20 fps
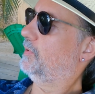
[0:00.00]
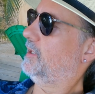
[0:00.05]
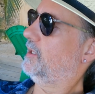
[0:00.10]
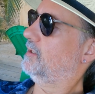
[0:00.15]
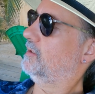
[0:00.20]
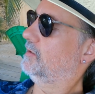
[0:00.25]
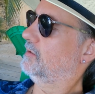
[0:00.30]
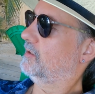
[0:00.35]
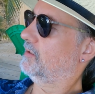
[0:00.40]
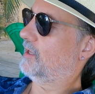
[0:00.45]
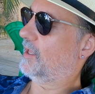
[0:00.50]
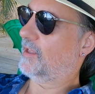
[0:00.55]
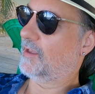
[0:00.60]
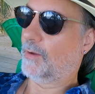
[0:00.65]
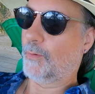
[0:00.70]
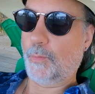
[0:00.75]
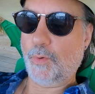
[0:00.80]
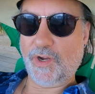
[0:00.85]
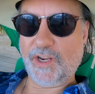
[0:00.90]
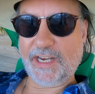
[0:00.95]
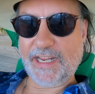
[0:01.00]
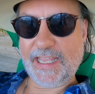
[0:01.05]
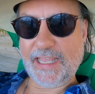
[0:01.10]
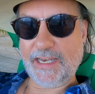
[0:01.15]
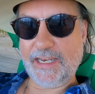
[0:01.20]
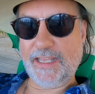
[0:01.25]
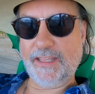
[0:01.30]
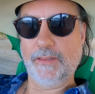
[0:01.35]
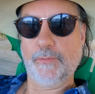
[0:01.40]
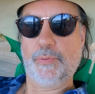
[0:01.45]
bit, we're going to
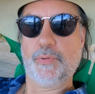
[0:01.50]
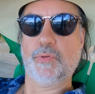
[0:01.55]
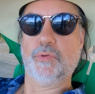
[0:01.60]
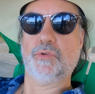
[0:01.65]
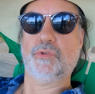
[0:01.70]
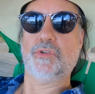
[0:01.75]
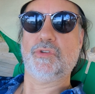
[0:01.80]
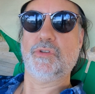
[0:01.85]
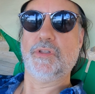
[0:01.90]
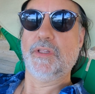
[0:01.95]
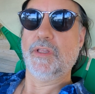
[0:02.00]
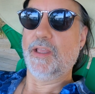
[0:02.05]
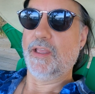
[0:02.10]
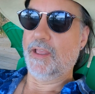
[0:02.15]
get in the pool.